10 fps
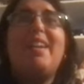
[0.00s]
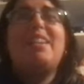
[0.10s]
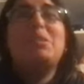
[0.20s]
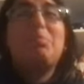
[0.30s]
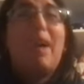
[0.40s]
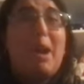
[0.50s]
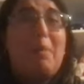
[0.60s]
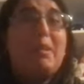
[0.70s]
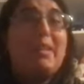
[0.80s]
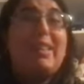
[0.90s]
It's
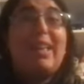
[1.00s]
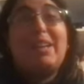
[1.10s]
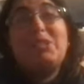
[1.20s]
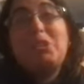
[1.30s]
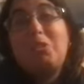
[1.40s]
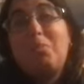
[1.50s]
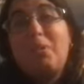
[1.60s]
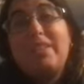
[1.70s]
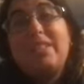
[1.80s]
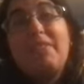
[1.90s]
probably like a
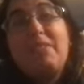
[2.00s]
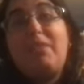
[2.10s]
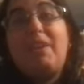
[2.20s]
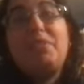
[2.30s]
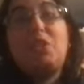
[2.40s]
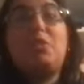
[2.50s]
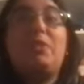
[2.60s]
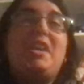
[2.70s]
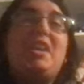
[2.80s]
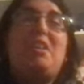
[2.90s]
2.75 star read.